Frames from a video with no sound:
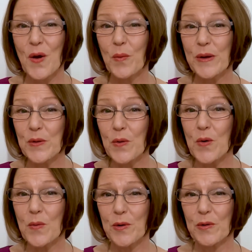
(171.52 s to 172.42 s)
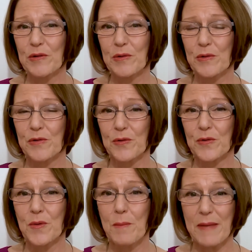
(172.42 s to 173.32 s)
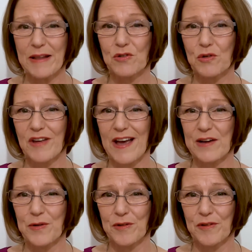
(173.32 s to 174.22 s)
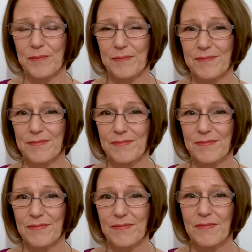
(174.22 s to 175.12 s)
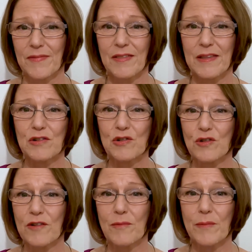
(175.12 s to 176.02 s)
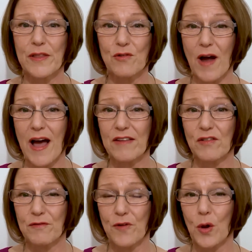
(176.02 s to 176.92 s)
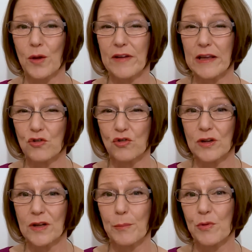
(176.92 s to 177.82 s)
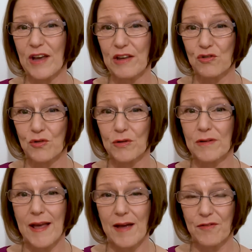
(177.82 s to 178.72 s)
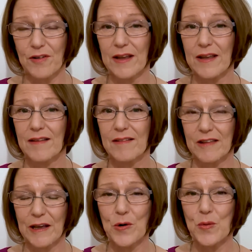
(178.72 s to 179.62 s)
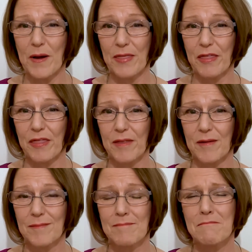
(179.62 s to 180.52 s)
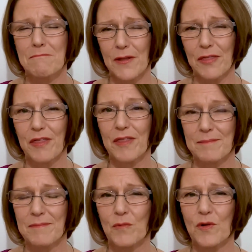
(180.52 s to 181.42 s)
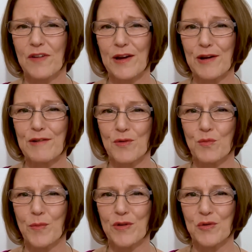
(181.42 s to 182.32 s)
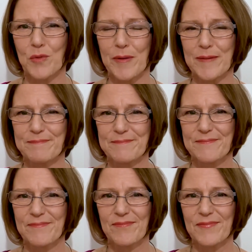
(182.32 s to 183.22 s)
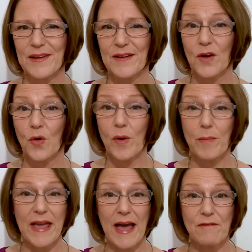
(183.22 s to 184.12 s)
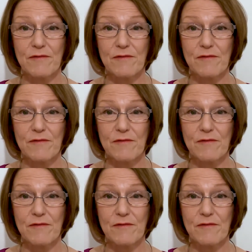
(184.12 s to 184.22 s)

We know we're going to go through menstrual cycles. These are driven by the rise and fall of estrogen and progesterone every single month. Month will vary from woman to woman. We may have